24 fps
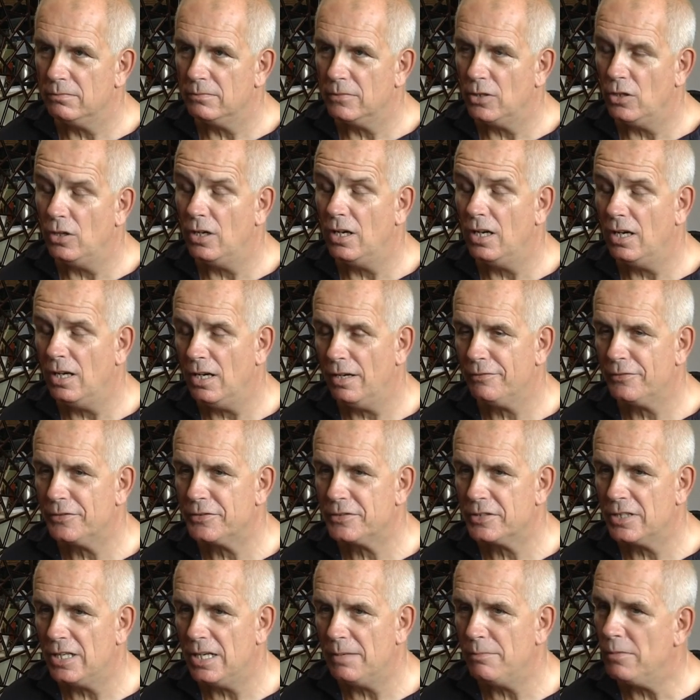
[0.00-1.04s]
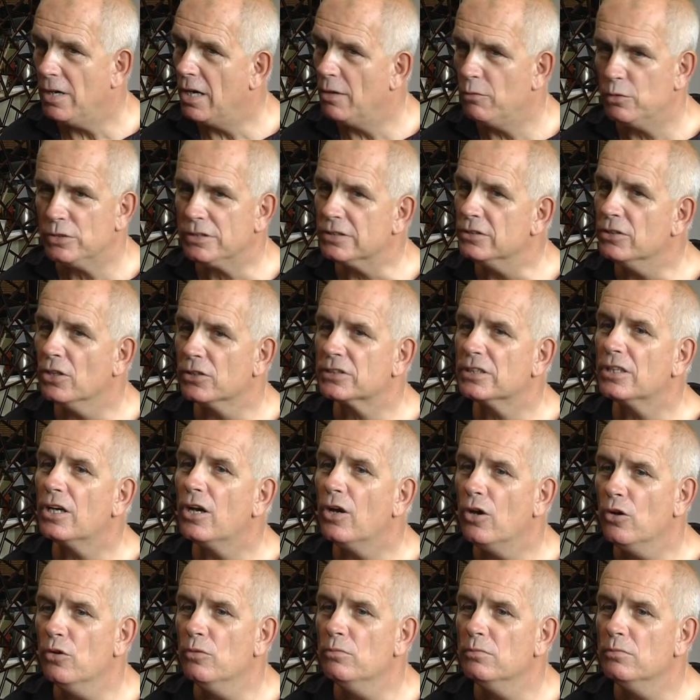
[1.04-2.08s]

or half the time, I was not at home.